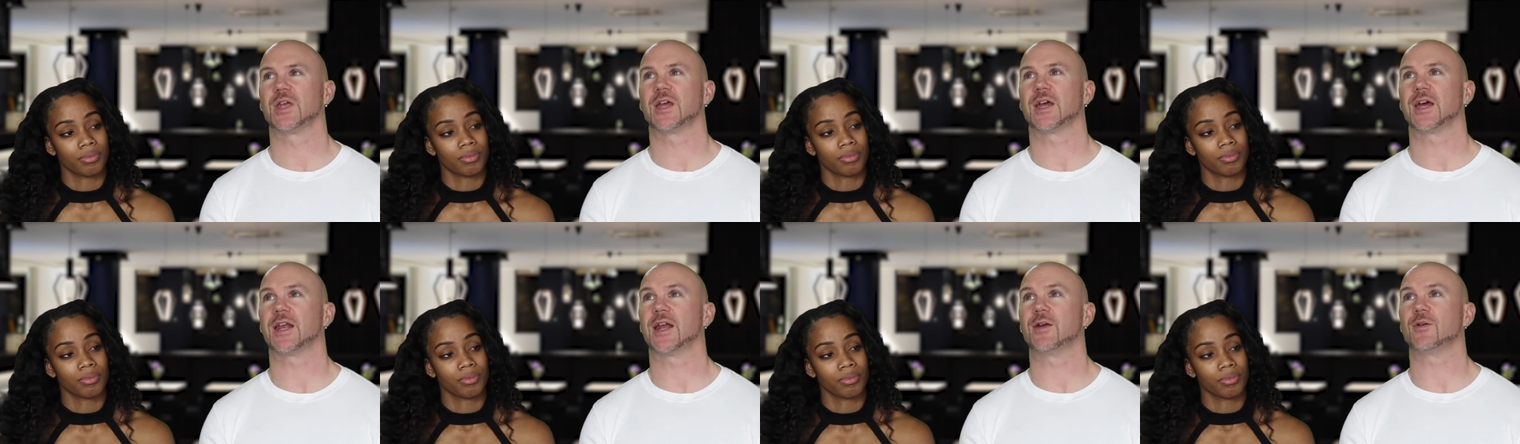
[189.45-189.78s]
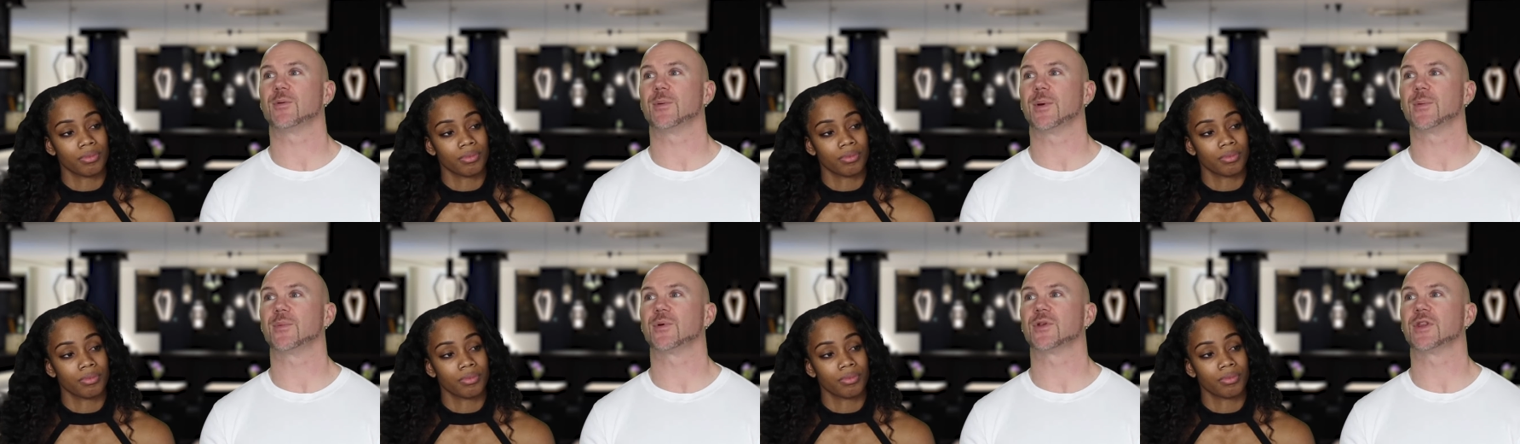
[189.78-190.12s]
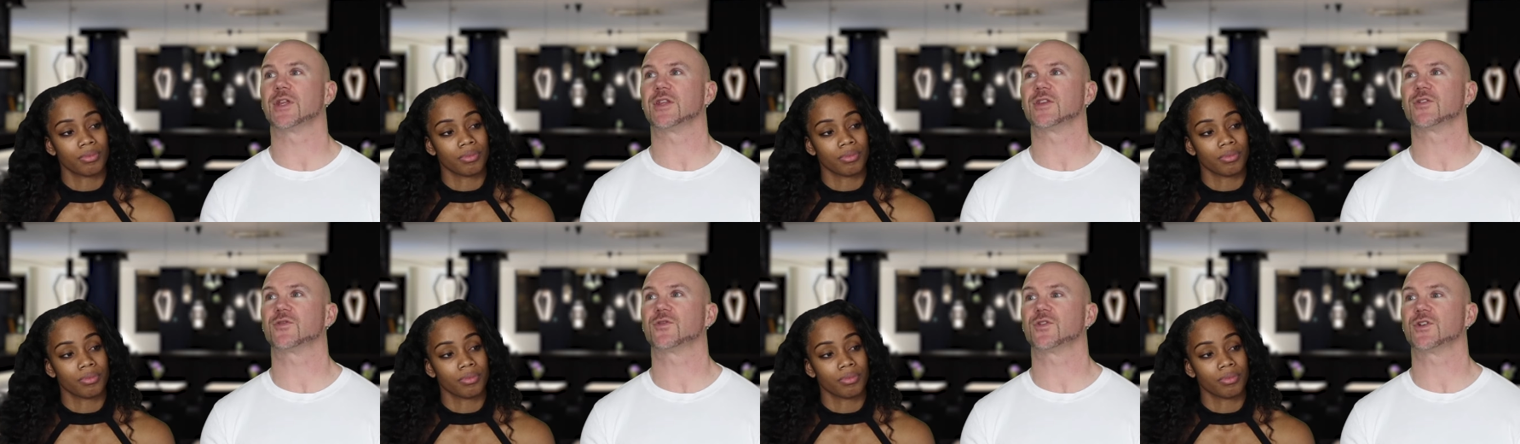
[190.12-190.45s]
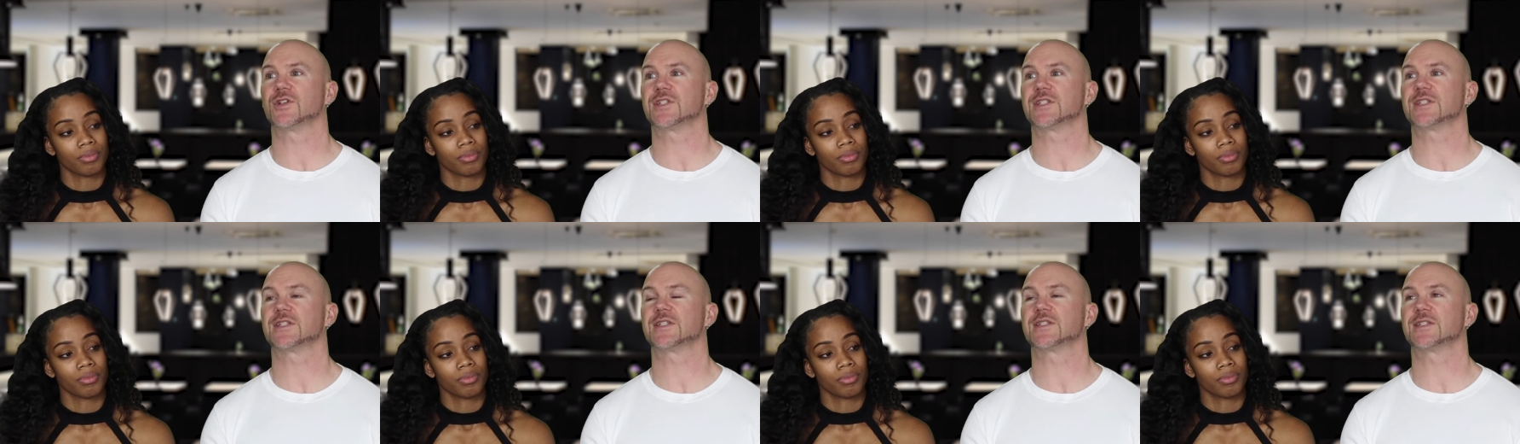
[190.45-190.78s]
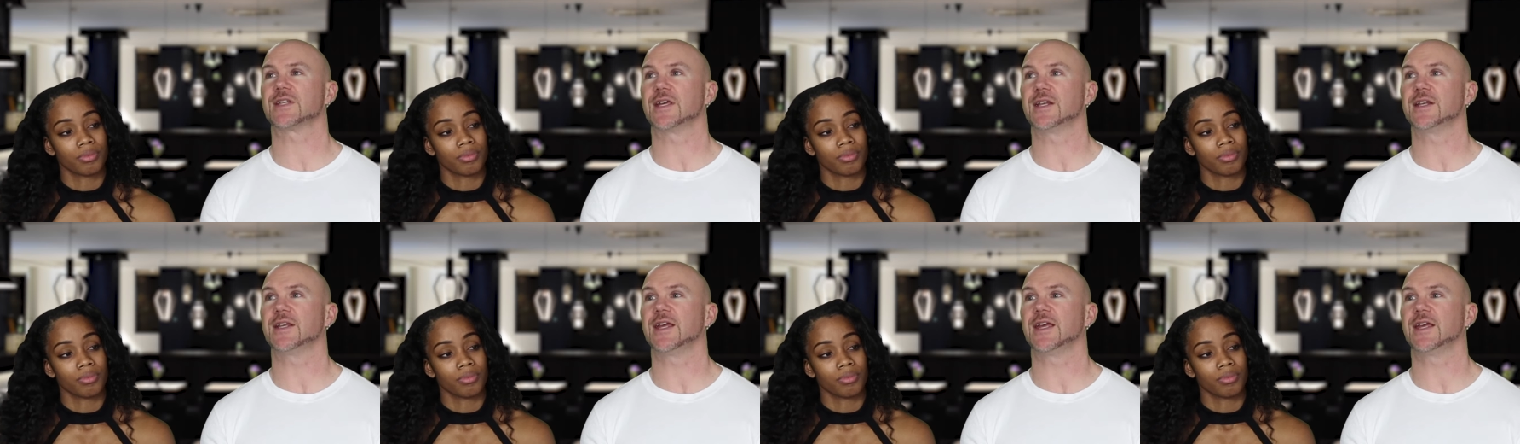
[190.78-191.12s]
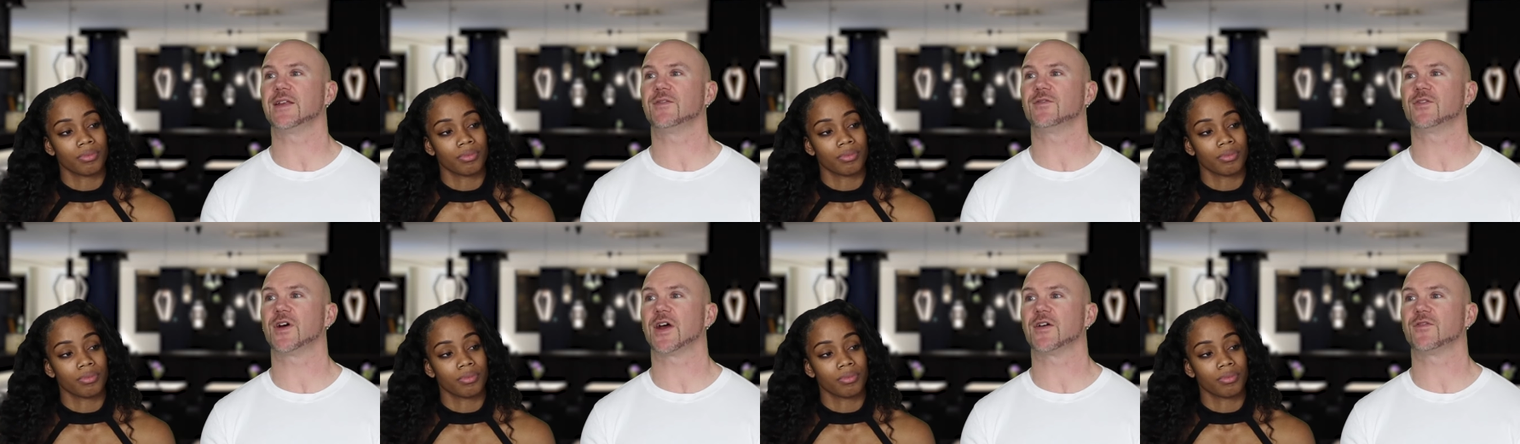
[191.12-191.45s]
Speaker 1: And I remember that the first
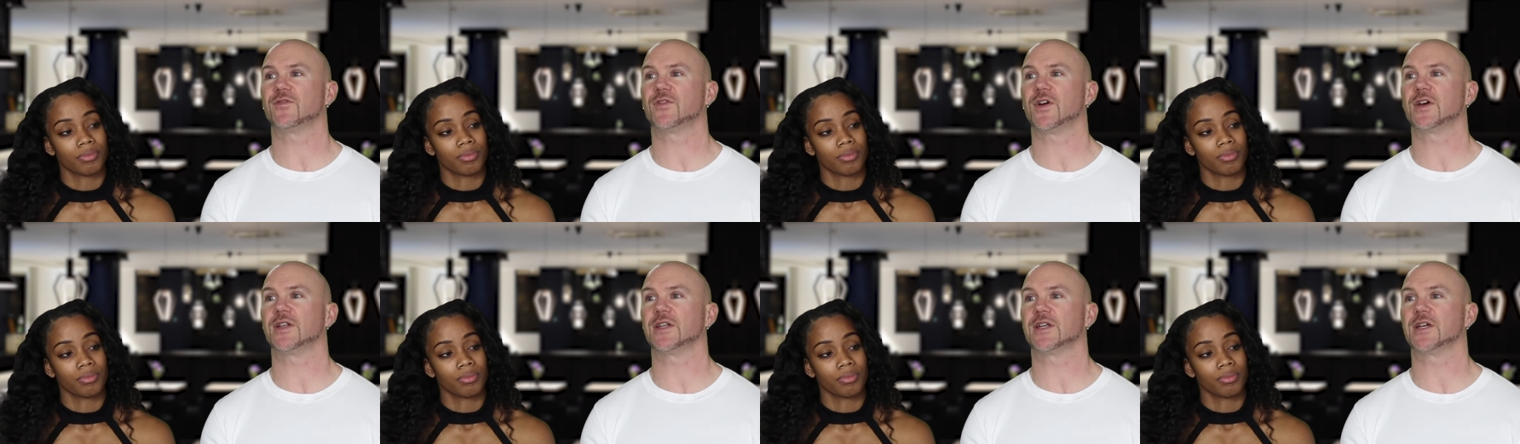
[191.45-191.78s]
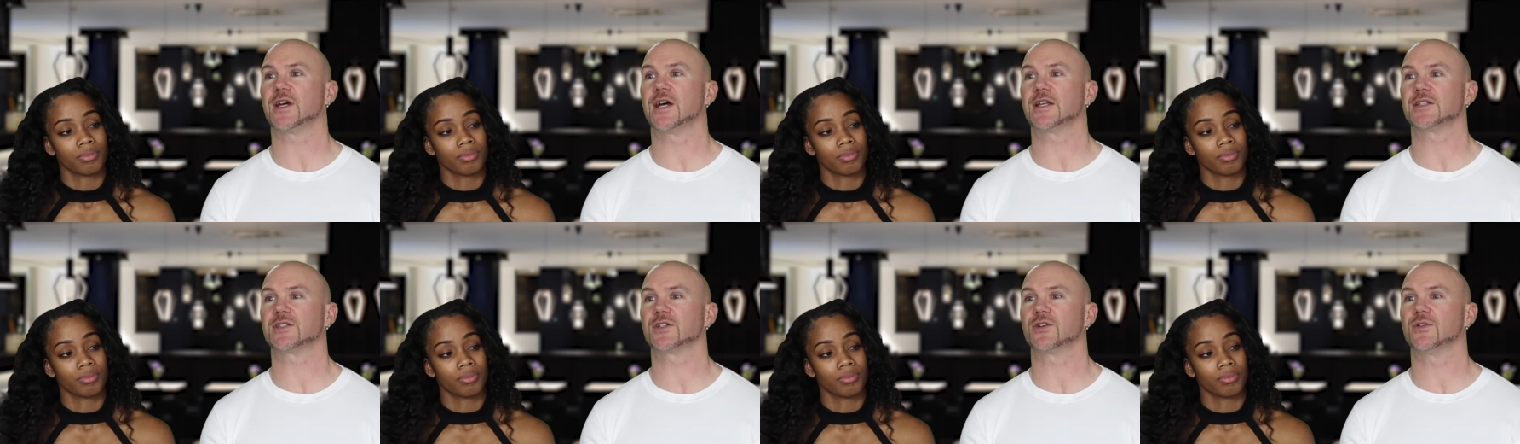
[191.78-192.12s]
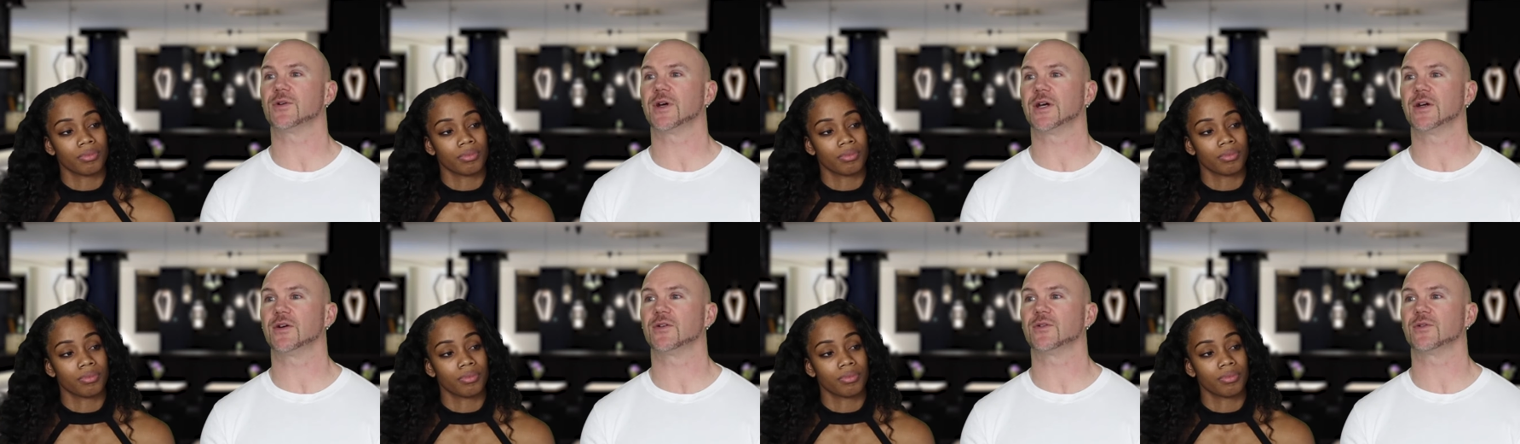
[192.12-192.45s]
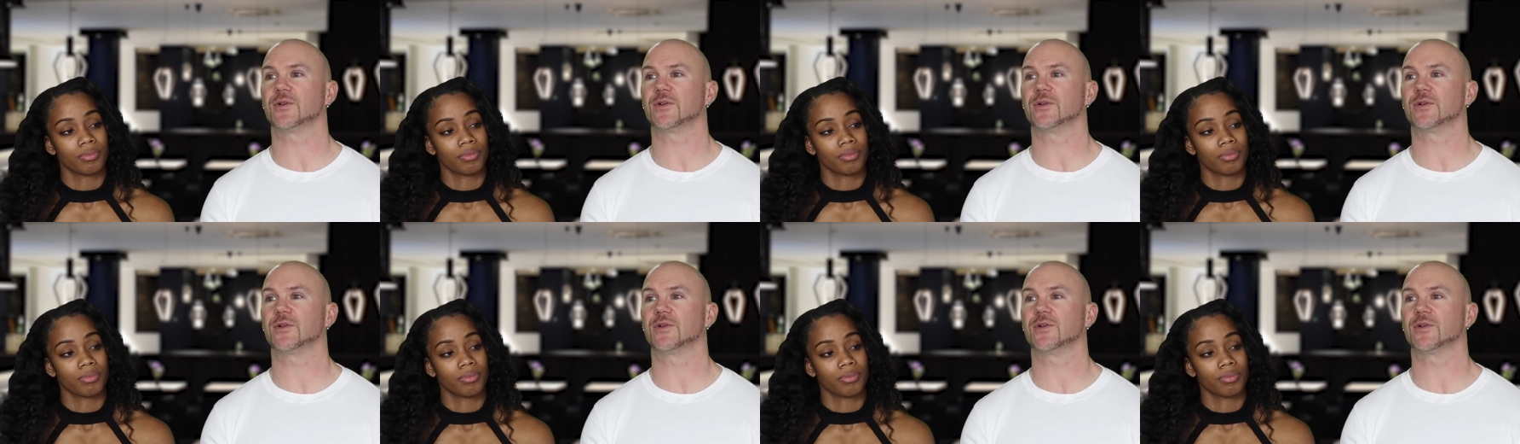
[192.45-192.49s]
Sunday I finally got to go out,